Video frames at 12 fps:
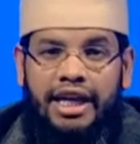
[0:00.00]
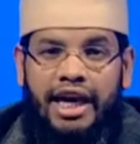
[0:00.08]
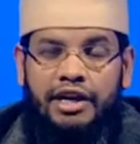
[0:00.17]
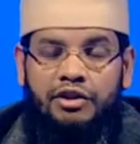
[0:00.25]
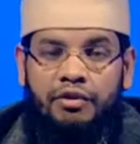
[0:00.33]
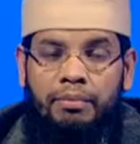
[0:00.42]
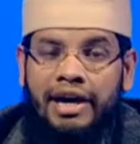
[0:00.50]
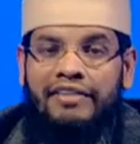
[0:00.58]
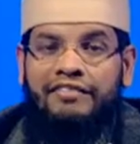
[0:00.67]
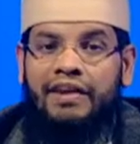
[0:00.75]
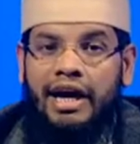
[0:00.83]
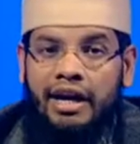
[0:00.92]
and you may
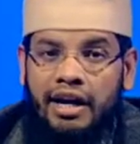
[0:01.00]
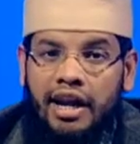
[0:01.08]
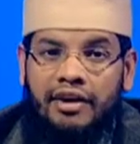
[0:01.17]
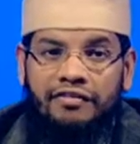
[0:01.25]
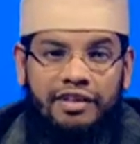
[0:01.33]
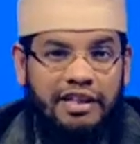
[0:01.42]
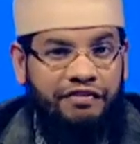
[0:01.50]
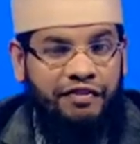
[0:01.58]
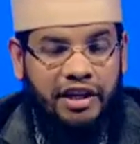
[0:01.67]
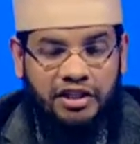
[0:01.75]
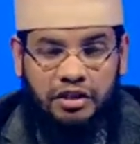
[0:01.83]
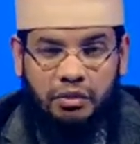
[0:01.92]
find love and
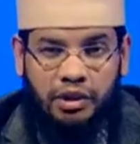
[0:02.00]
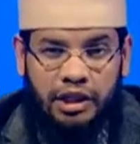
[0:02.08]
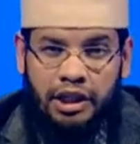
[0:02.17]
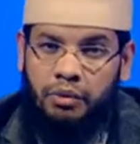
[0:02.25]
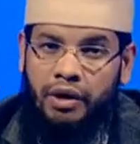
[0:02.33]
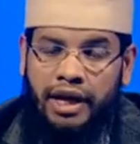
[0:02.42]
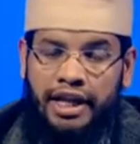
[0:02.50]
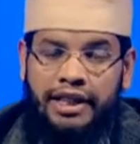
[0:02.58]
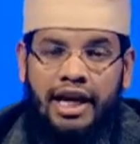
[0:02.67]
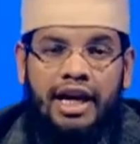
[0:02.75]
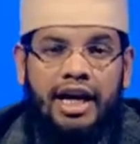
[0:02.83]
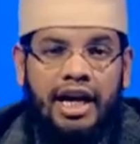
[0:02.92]
affection in one another.